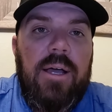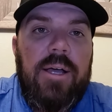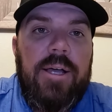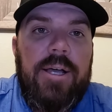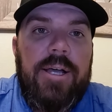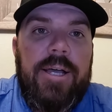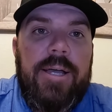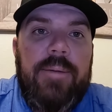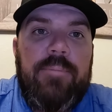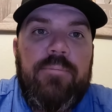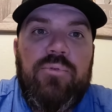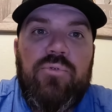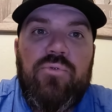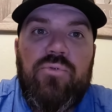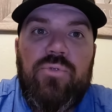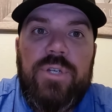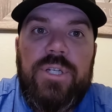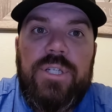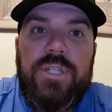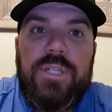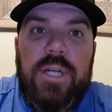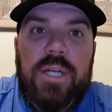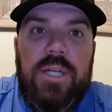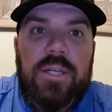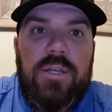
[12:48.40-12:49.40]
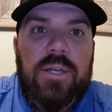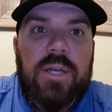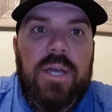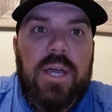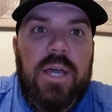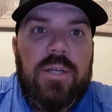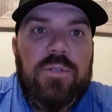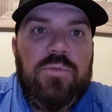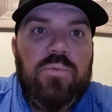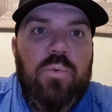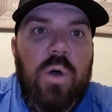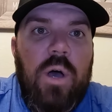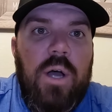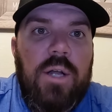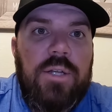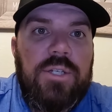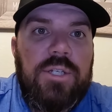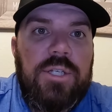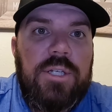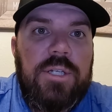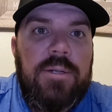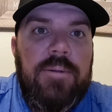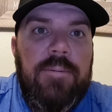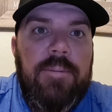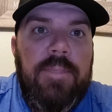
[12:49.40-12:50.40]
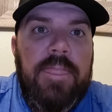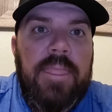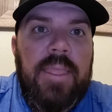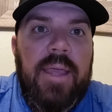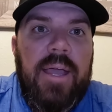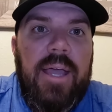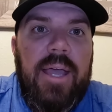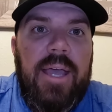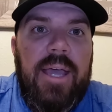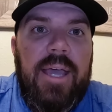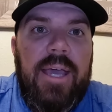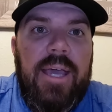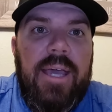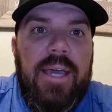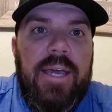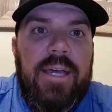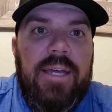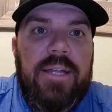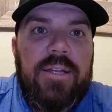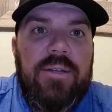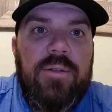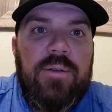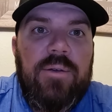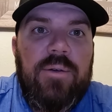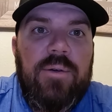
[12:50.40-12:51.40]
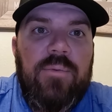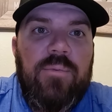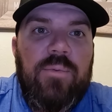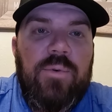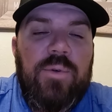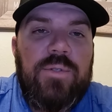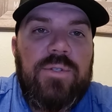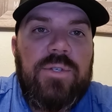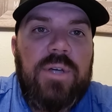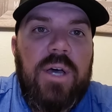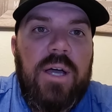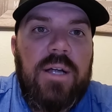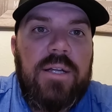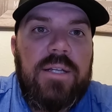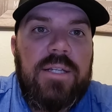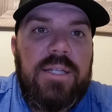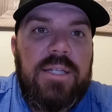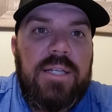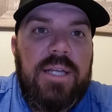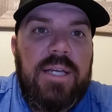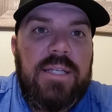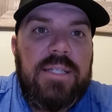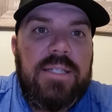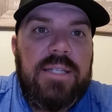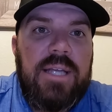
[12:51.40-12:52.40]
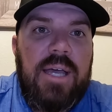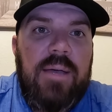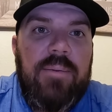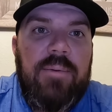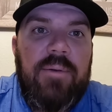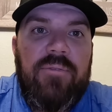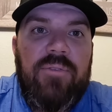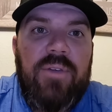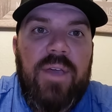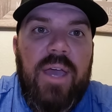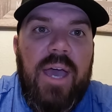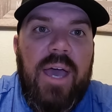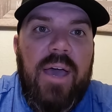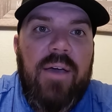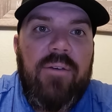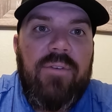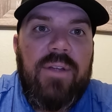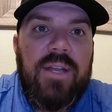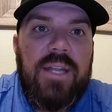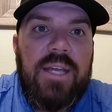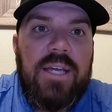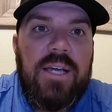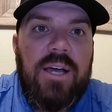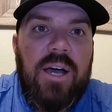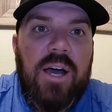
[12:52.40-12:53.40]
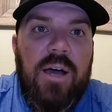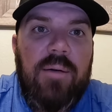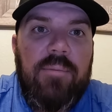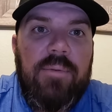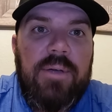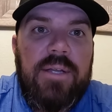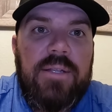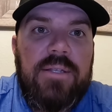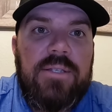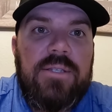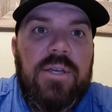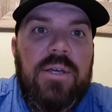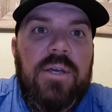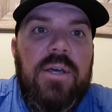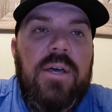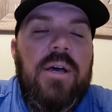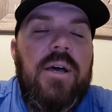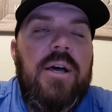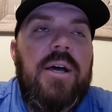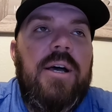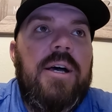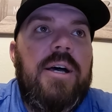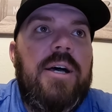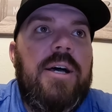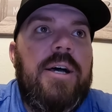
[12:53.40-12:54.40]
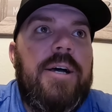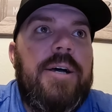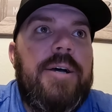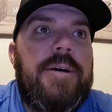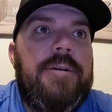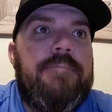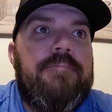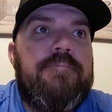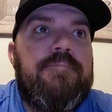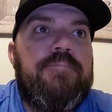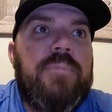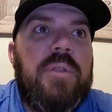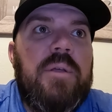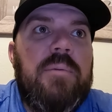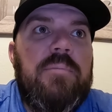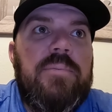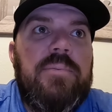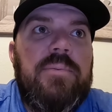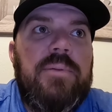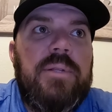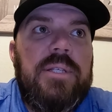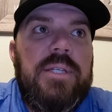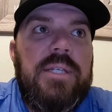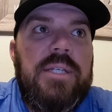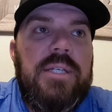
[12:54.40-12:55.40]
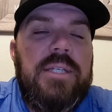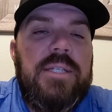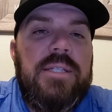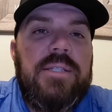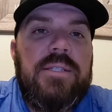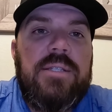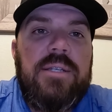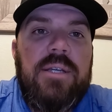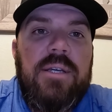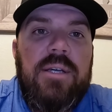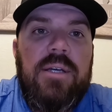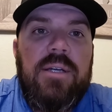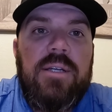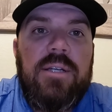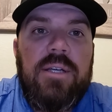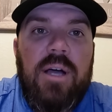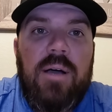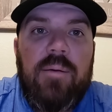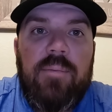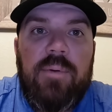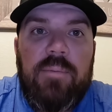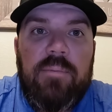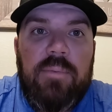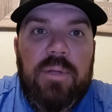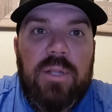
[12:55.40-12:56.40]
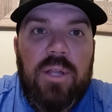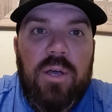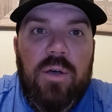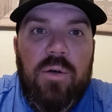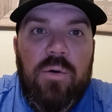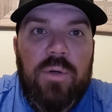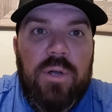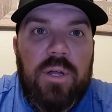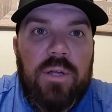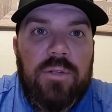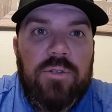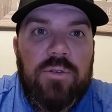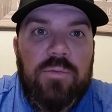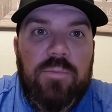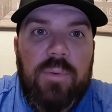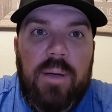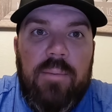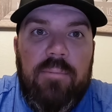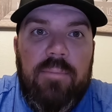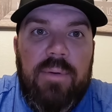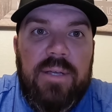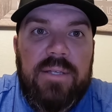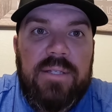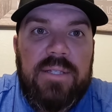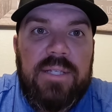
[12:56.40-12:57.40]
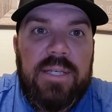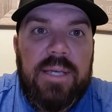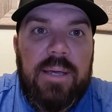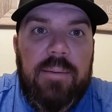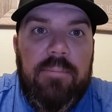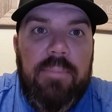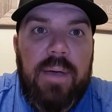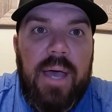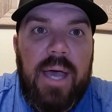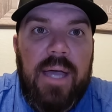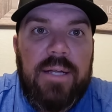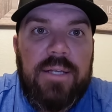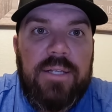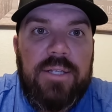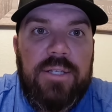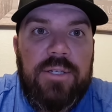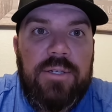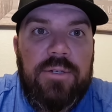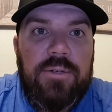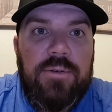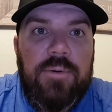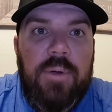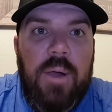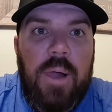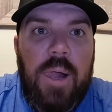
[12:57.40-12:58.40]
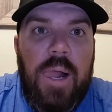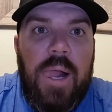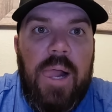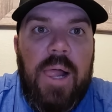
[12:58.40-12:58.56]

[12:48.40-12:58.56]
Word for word: I appreciate you guys watching and we'll talk to you next time. If you have any comments, um, please comment below and I'll do my best to get back to you.